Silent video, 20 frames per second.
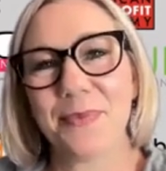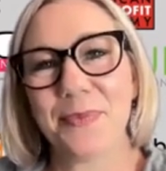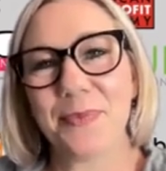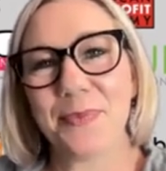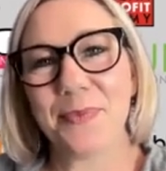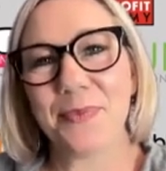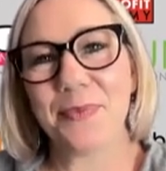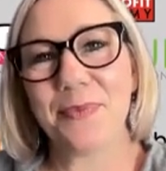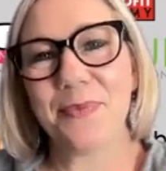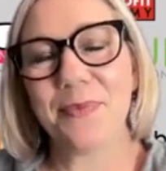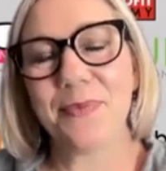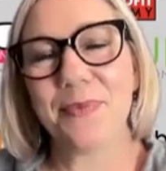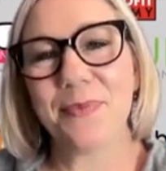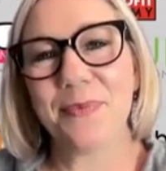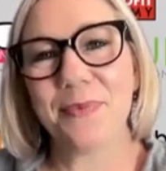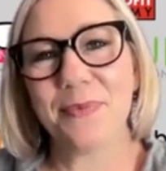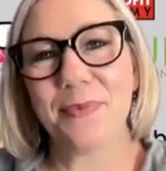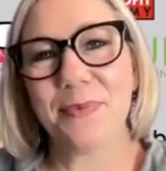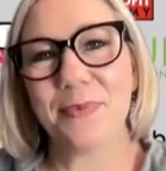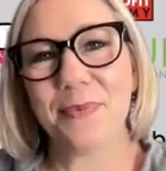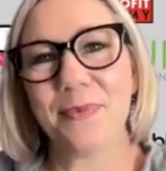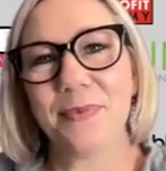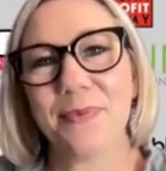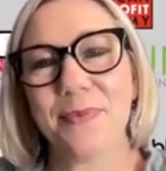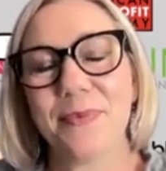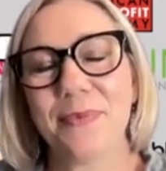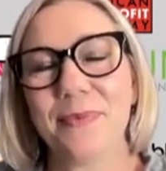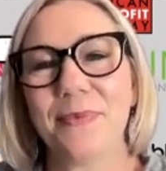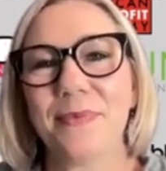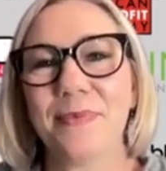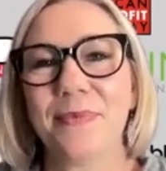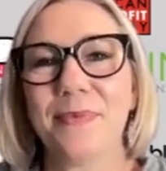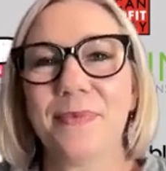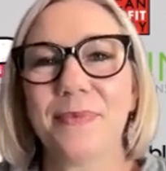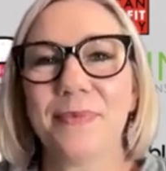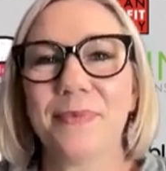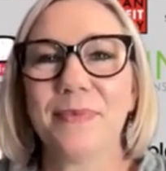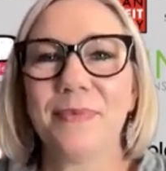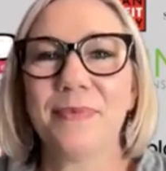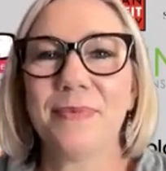
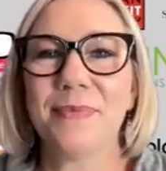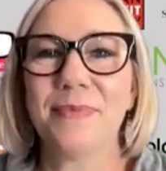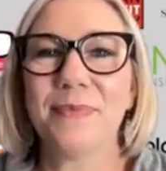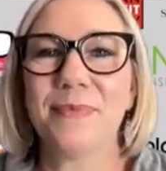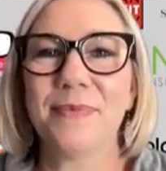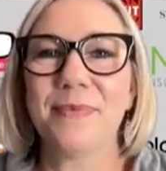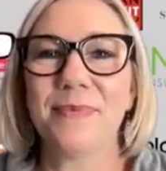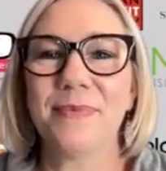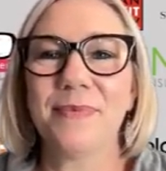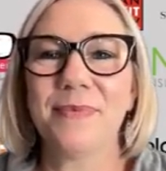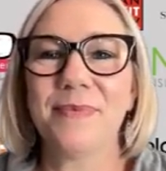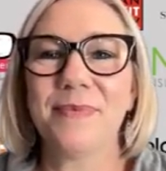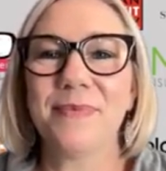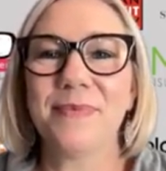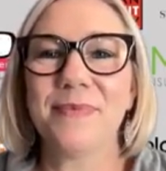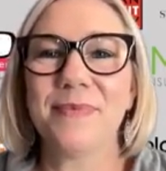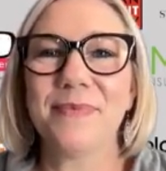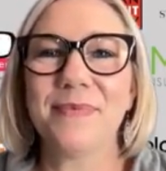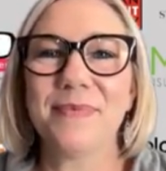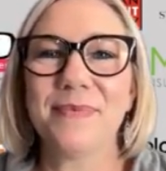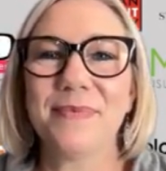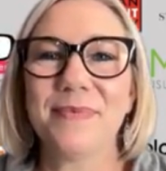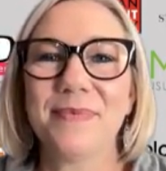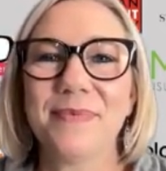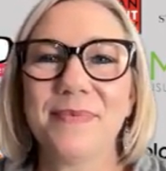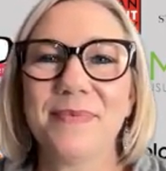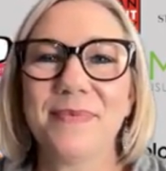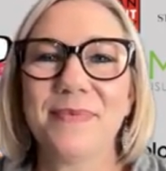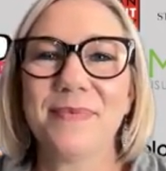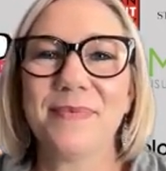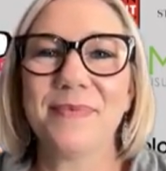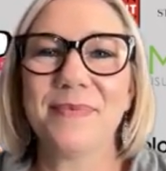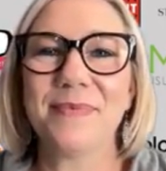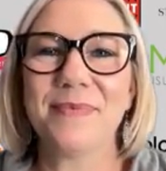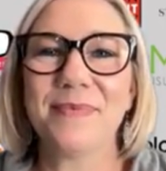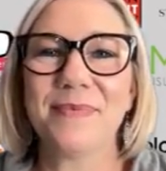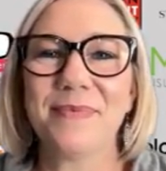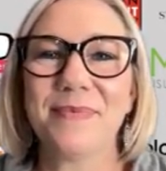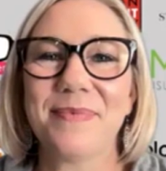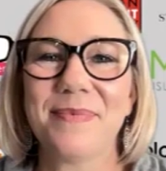
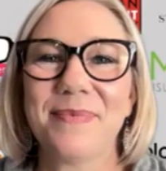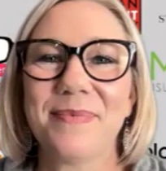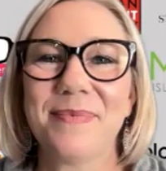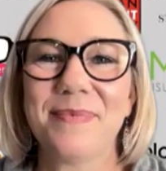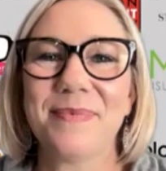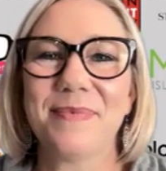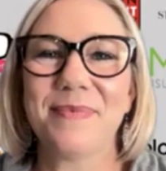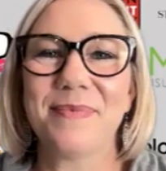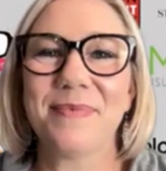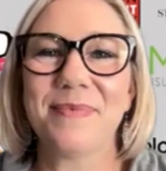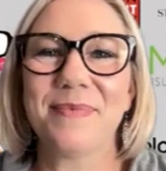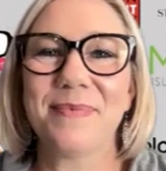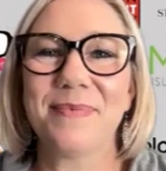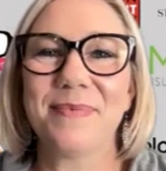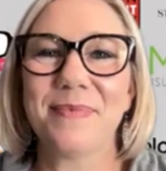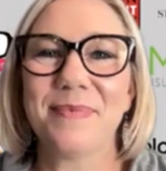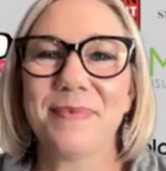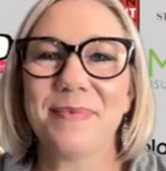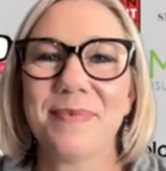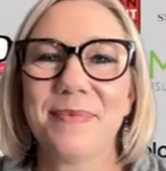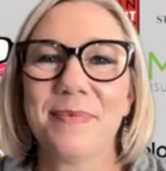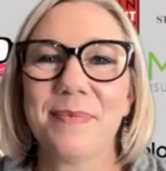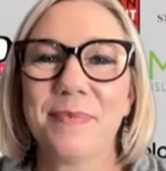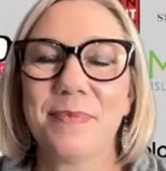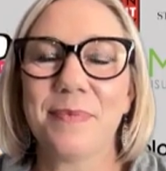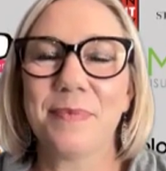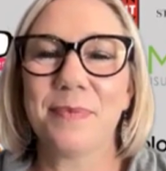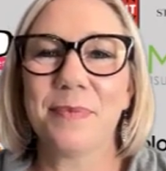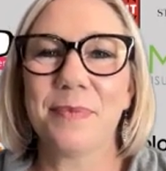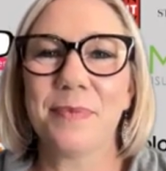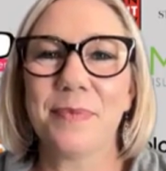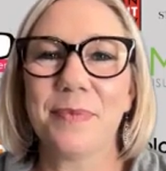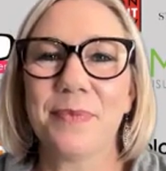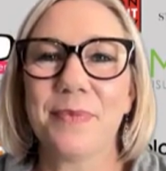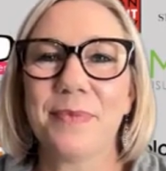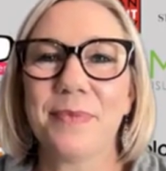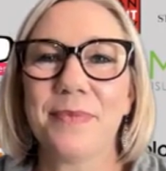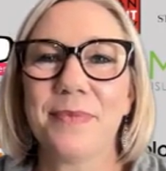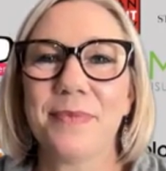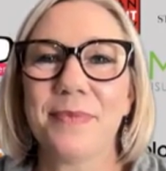
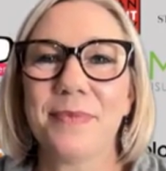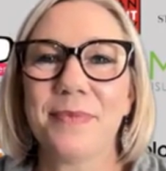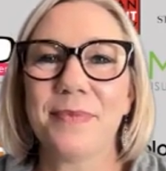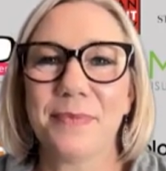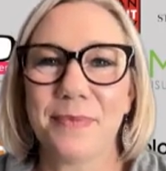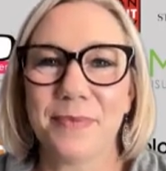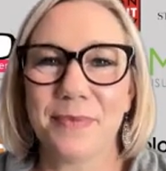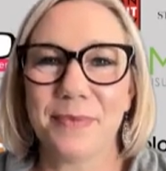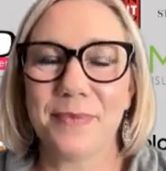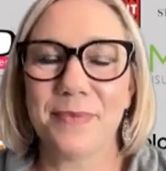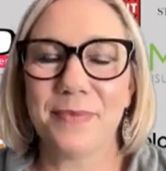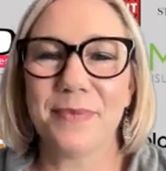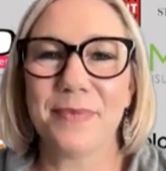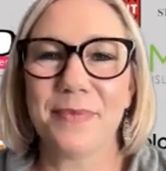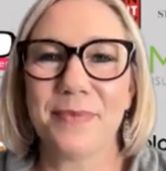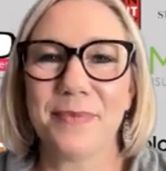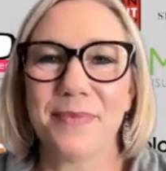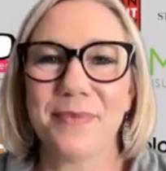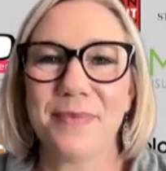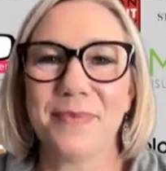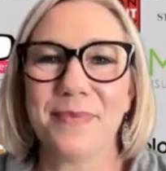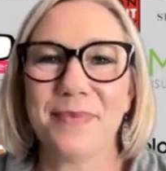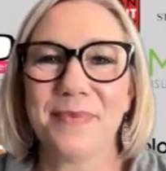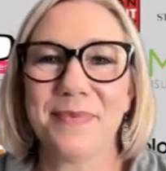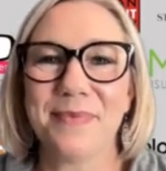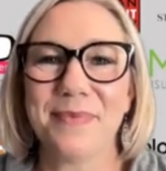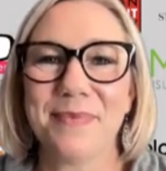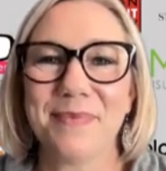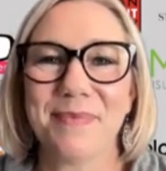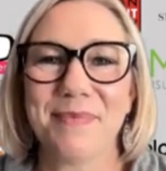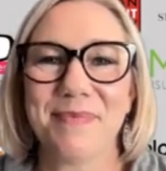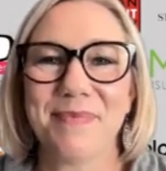The person shown says nothing.